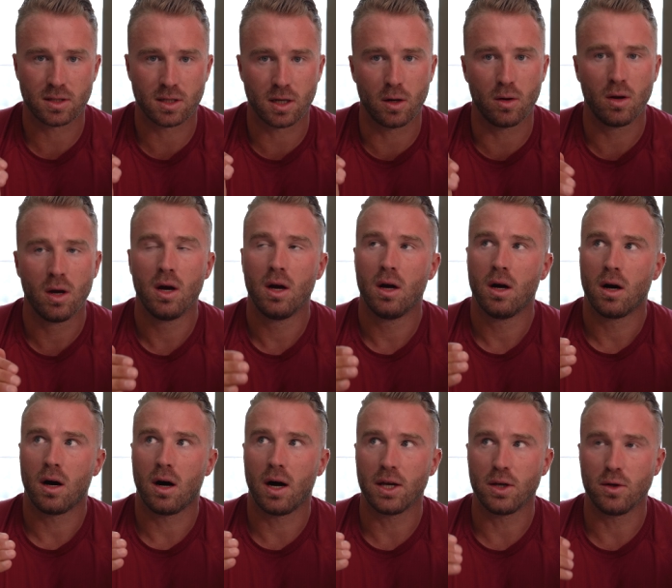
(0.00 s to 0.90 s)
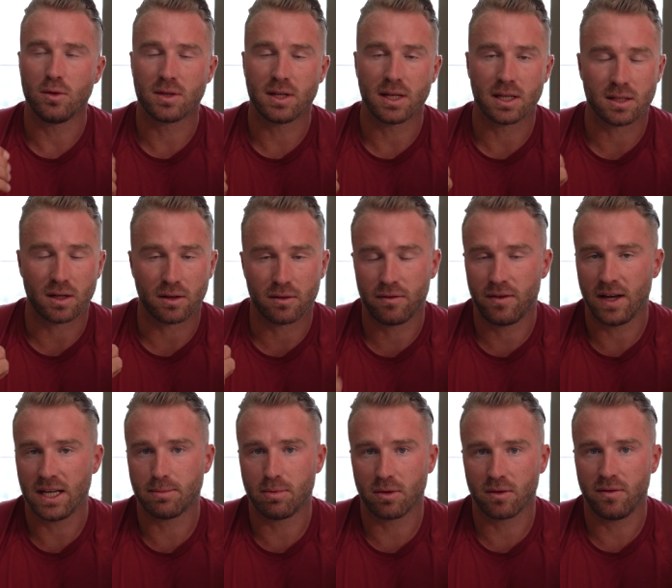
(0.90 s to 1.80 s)
So I use things like
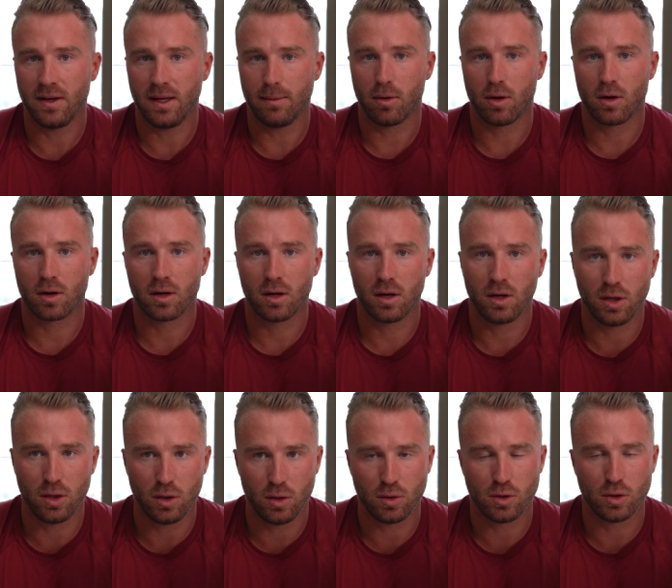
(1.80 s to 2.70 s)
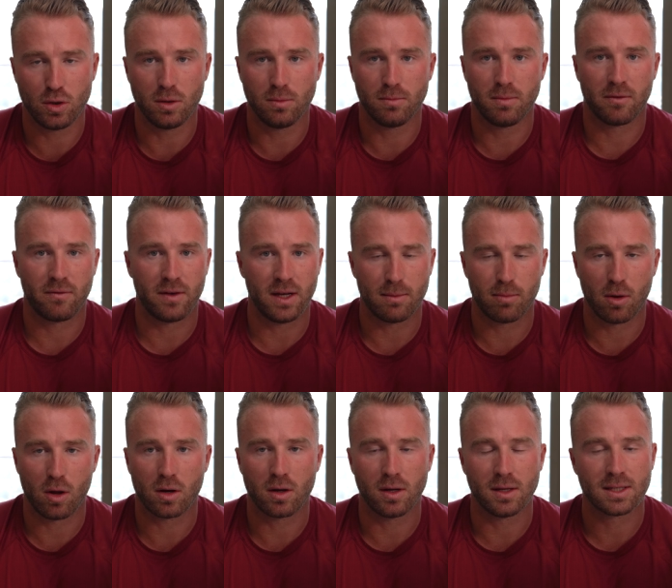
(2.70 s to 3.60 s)
Facebook feed blocker, YouTube feed
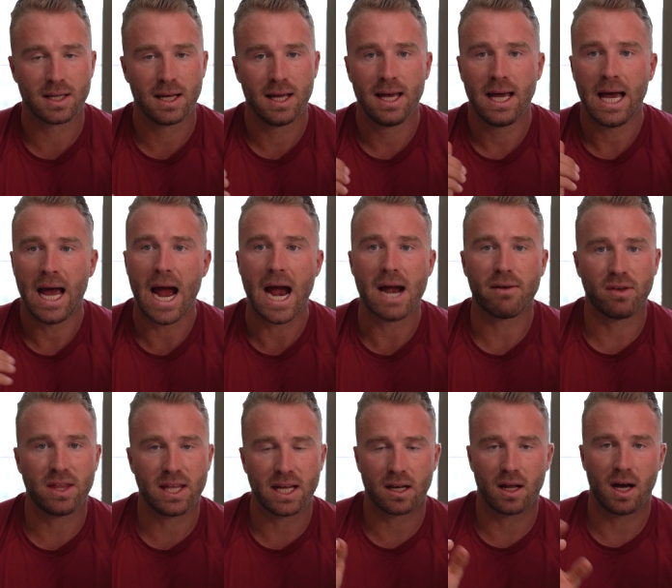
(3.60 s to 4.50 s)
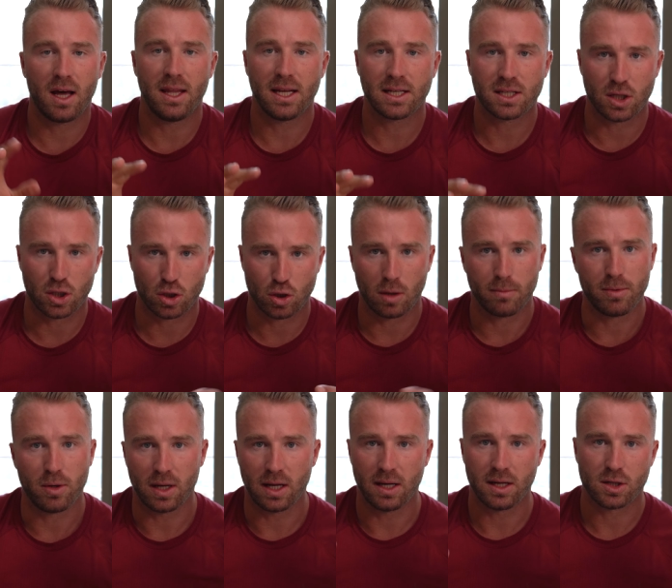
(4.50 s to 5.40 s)
blockers, everything like this to
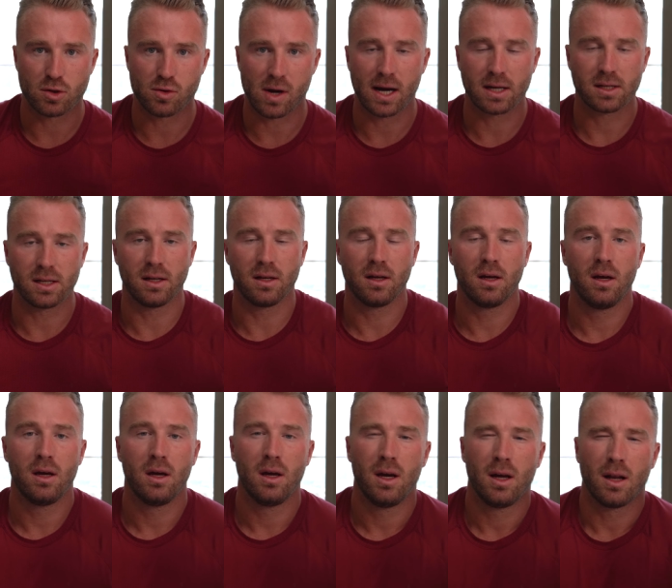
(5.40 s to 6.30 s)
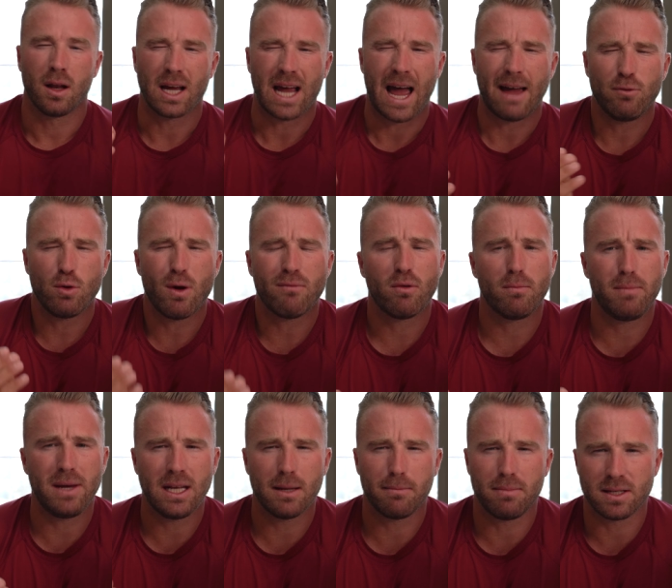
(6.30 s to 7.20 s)
stop you getting distracted. Like, have you ever
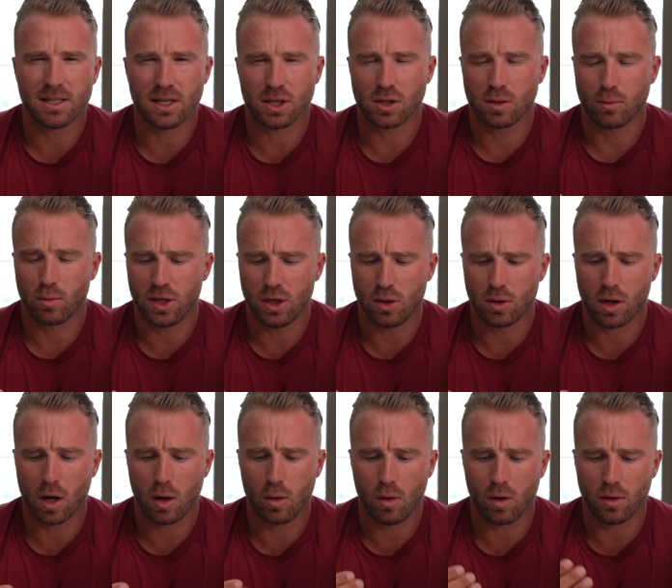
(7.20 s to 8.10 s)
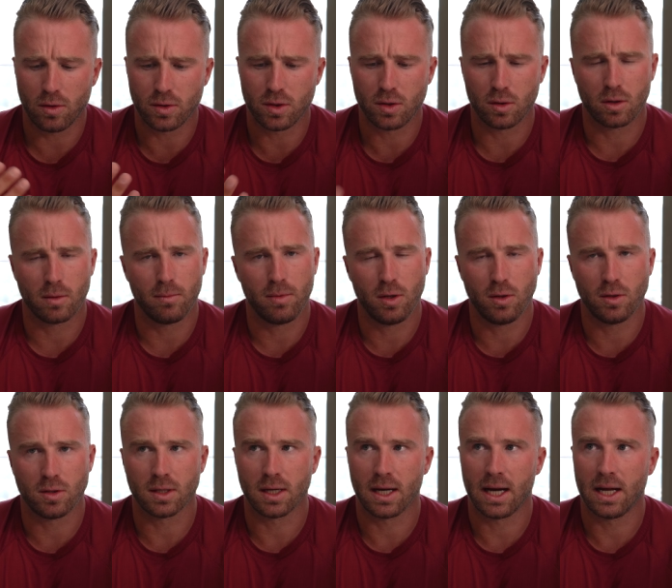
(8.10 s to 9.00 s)
been in a position where you go onto your
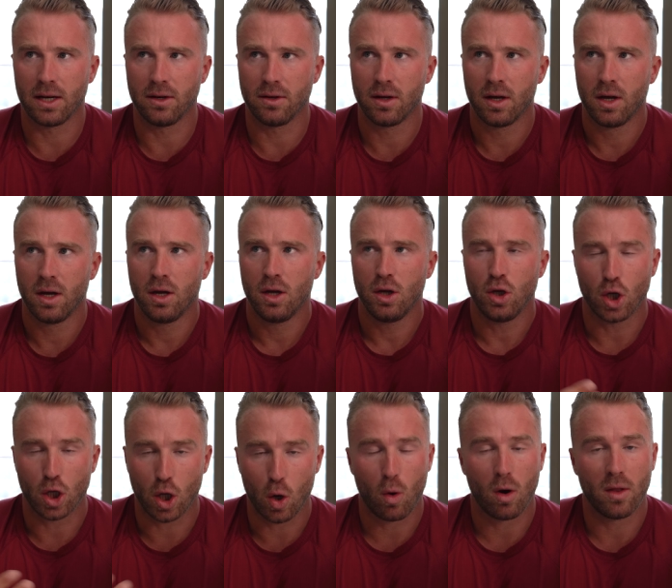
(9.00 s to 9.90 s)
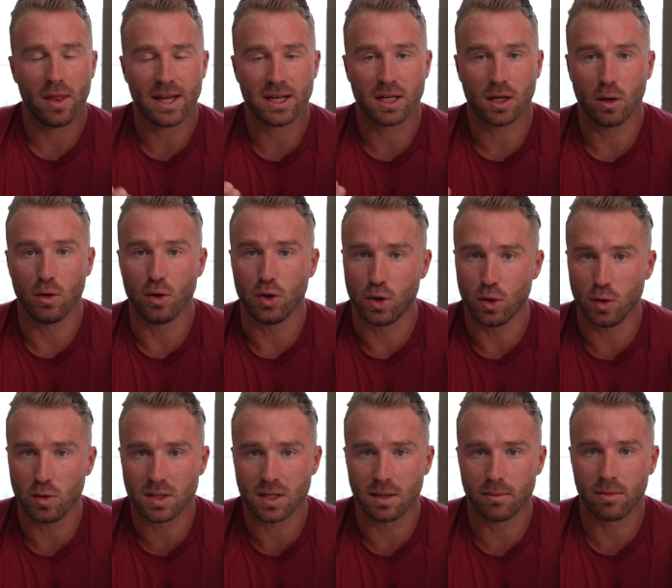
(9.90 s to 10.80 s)
computer and you go on there to go and
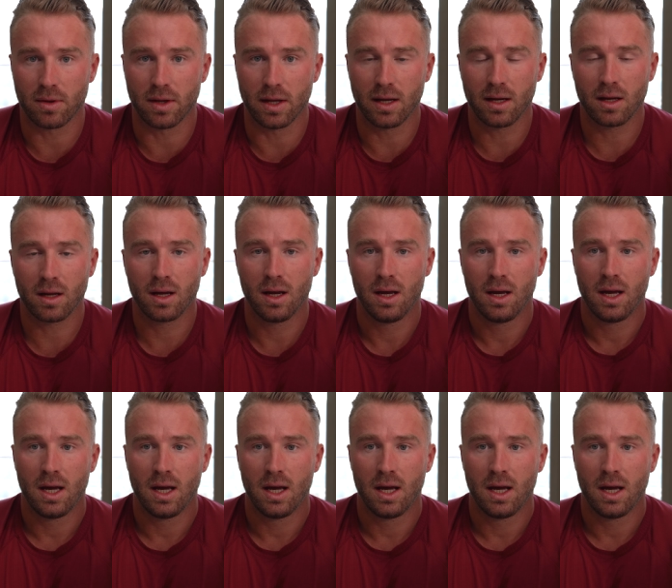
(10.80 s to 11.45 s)
do something,